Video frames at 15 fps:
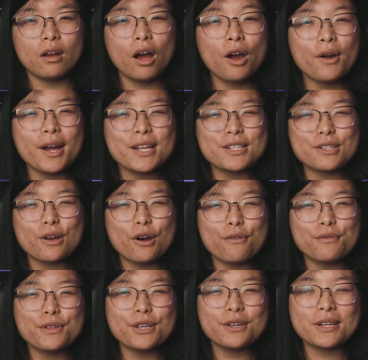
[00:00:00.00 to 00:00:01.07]
All right, so
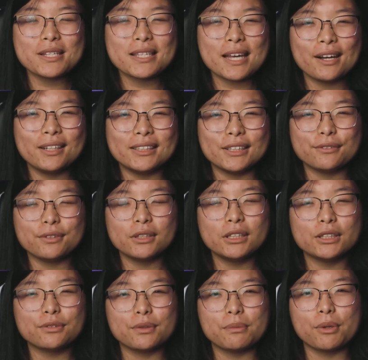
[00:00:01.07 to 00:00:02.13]
hopefully you can tell a
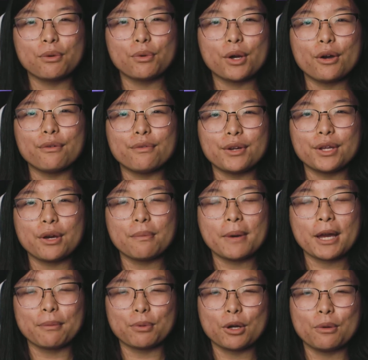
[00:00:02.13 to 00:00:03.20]
difference from the Rode
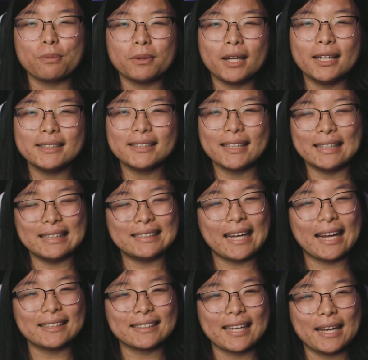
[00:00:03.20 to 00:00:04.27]
VideoMic Pro Plus and the
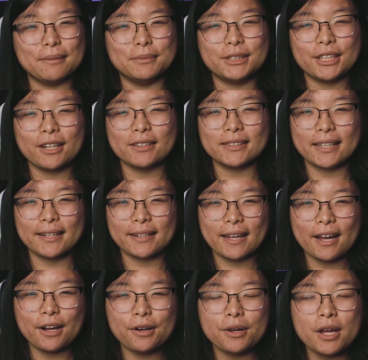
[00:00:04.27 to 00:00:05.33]
Tascam
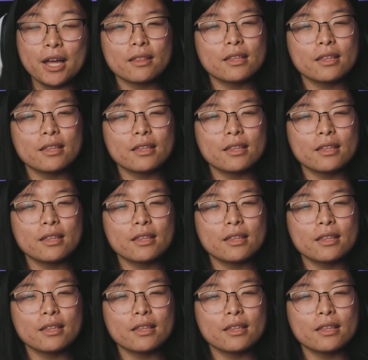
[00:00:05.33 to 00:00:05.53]
DR10L.